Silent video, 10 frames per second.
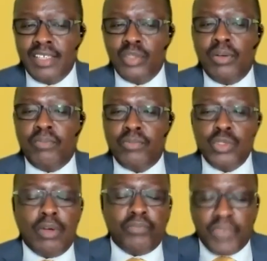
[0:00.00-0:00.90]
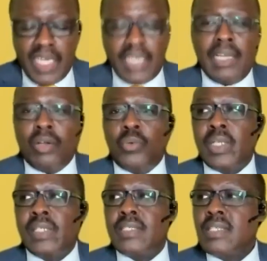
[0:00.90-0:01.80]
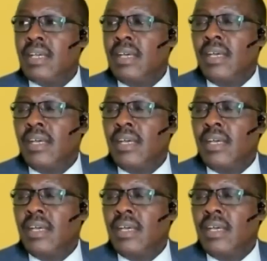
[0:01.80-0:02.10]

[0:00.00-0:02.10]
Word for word: You know, you are very eloquent,